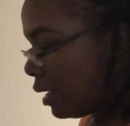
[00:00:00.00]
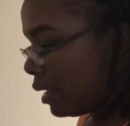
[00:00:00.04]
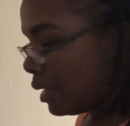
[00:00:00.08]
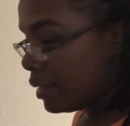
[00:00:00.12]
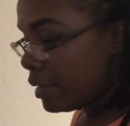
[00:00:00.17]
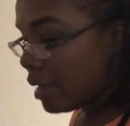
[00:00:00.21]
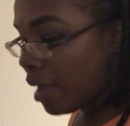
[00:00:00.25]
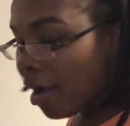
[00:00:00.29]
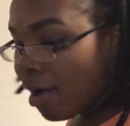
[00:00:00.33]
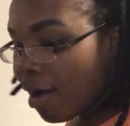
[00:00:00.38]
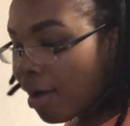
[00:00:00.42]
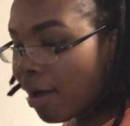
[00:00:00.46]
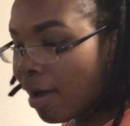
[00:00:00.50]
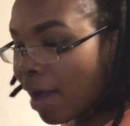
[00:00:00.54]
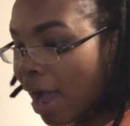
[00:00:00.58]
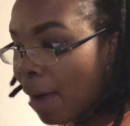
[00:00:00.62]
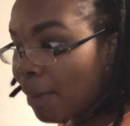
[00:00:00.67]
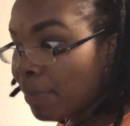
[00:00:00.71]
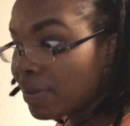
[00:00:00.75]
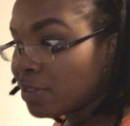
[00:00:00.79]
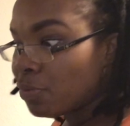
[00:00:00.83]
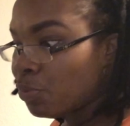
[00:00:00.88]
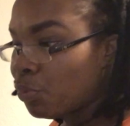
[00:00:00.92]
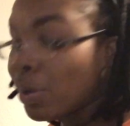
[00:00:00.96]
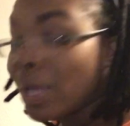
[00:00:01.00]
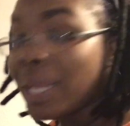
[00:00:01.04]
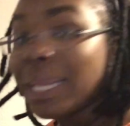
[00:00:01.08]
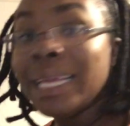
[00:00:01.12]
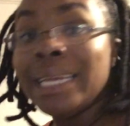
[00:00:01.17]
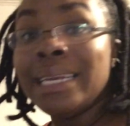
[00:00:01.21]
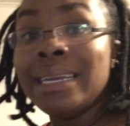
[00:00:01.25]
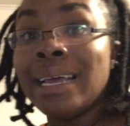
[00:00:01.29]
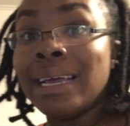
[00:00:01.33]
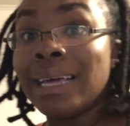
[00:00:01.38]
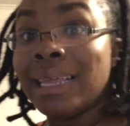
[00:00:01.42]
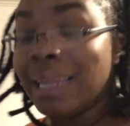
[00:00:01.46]
y'all, I was
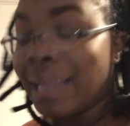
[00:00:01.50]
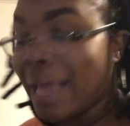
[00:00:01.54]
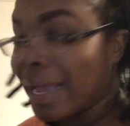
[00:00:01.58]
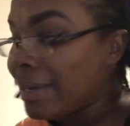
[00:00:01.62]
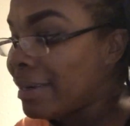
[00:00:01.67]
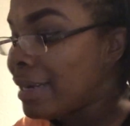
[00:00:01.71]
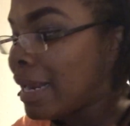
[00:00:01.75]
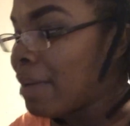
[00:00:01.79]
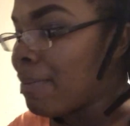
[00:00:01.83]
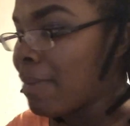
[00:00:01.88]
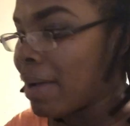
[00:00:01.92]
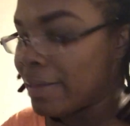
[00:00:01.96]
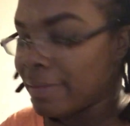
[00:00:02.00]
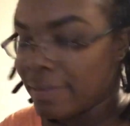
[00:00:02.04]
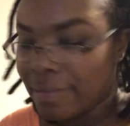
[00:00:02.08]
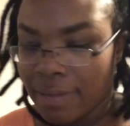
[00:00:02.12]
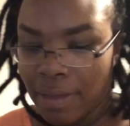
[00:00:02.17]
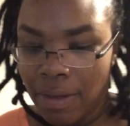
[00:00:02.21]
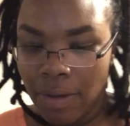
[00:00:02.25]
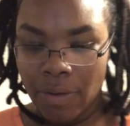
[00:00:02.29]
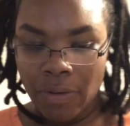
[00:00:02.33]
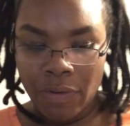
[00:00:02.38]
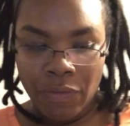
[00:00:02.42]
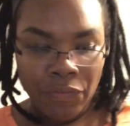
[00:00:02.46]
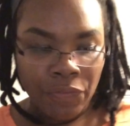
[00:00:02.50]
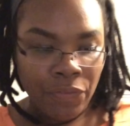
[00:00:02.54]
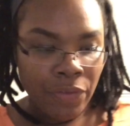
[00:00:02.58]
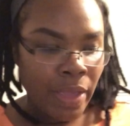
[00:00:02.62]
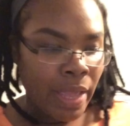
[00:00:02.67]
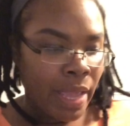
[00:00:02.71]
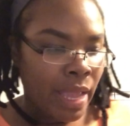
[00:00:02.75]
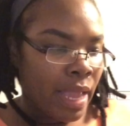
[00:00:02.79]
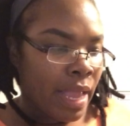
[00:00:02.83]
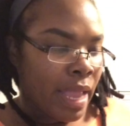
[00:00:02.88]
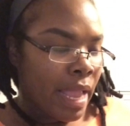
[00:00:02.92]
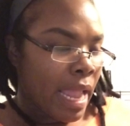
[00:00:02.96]
really neglecting myself.
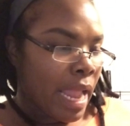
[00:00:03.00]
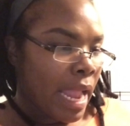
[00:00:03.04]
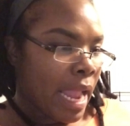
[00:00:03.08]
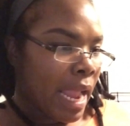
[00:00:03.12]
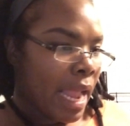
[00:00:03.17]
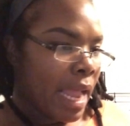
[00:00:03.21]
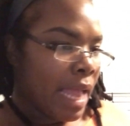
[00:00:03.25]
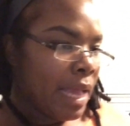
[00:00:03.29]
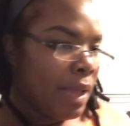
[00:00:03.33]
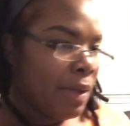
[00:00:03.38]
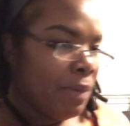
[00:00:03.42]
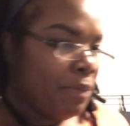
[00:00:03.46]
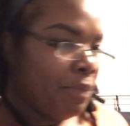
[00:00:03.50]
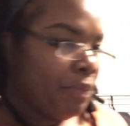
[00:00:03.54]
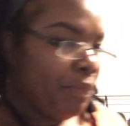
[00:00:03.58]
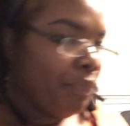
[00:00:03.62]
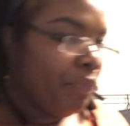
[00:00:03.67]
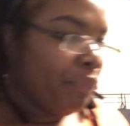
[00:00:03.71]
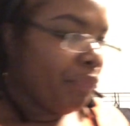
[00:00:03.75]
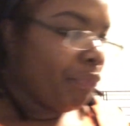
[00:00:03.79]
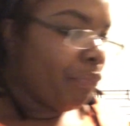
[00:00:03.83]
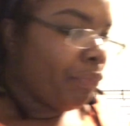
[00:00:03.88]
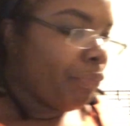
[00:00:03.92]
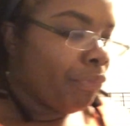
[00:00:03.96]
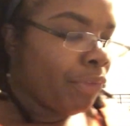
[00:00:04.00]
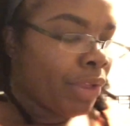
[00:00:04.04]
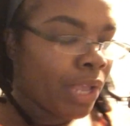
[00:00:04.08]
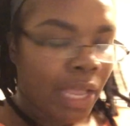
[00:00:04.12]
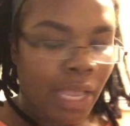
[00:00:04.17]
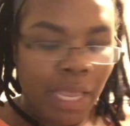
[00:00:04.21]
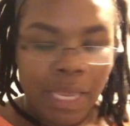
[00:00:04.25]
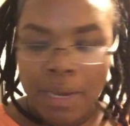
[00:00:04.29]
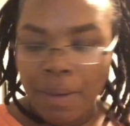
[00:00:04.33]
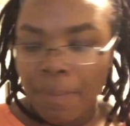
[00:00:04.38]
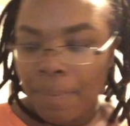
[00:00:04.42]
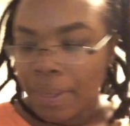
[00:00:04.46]
And
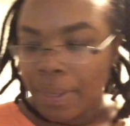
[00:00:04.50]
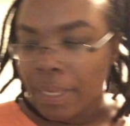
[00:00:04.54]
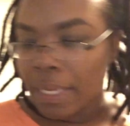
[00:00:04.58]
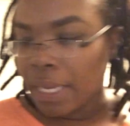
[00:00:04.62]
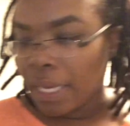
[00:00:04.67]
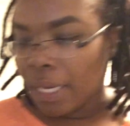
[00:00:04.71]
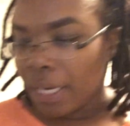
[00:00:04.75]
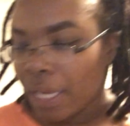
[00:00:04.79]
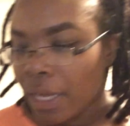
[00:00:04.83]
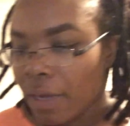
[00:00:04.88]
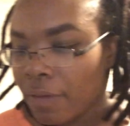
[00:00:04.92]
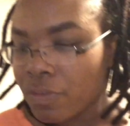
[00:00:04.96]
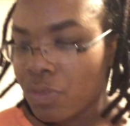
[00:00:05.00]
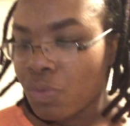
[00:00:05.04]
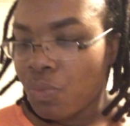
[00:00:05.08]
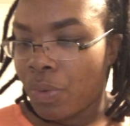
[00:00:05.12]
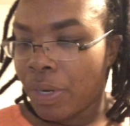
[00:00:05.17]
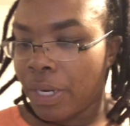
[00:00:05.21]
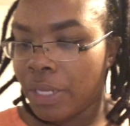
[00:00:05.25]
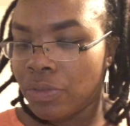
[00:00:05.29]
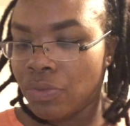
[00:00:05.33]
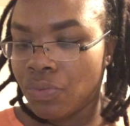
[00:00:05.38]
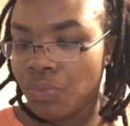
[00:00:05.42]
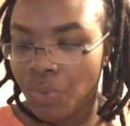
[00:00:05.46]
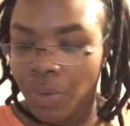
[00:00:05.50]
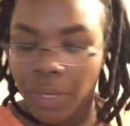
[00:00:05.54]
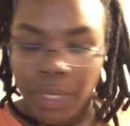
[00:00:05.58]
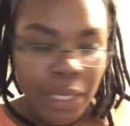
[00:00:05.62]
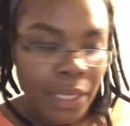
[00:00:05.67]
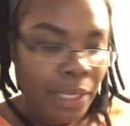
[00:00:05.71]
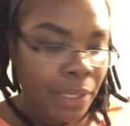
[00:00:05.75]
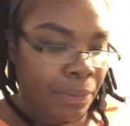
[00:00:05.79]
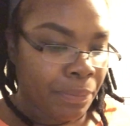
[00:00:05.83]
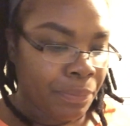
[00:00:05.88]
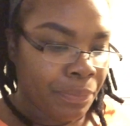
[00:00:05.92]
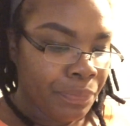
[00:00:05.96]
in the beginning of
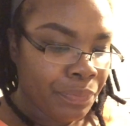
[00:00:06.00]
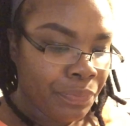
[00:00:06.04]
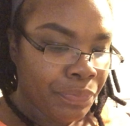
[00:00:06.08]
2020,